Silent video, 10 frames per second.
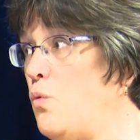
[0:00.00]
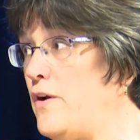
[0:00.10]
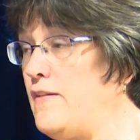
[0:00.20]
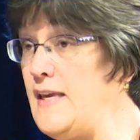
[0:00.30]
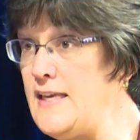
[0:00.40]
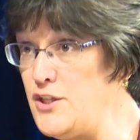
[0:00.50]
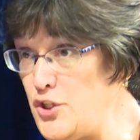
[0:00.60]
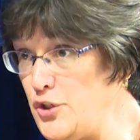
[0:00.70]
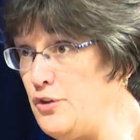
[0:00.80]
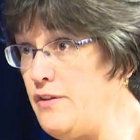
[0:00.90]
What are the
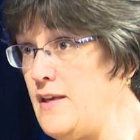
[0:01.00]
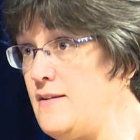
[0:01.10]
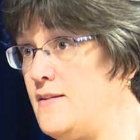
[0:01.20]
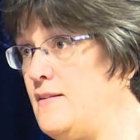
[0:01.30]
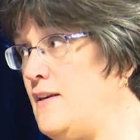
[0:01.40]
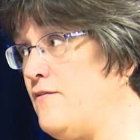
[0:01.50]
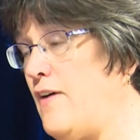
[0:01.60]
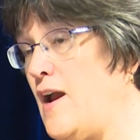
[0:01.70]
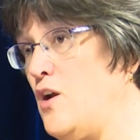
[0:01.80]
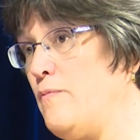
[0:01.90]
internal things in the
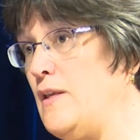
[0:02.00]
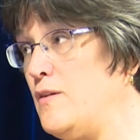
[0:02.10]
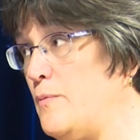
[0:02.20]
environment,